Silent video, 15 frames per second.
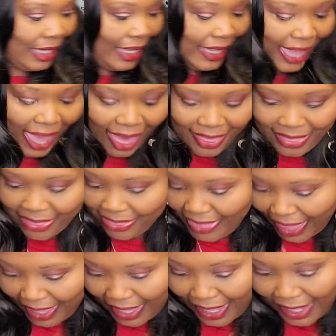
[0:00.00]
I got
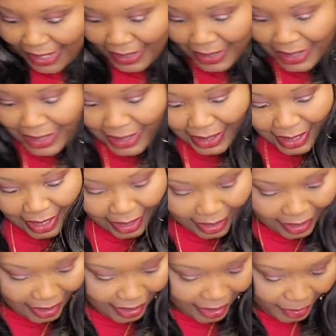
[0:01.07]
that.
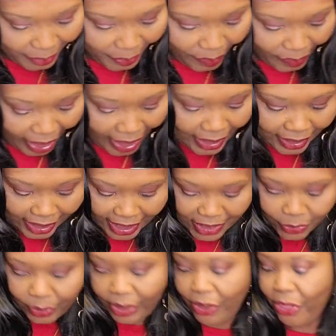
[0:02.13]
Um,
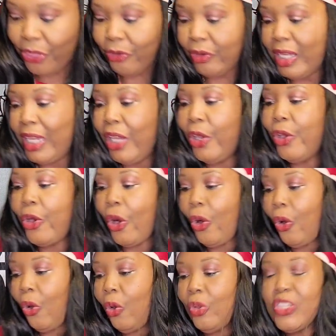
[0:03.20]
these were the three
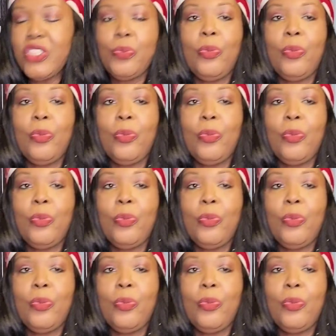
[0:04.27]
gold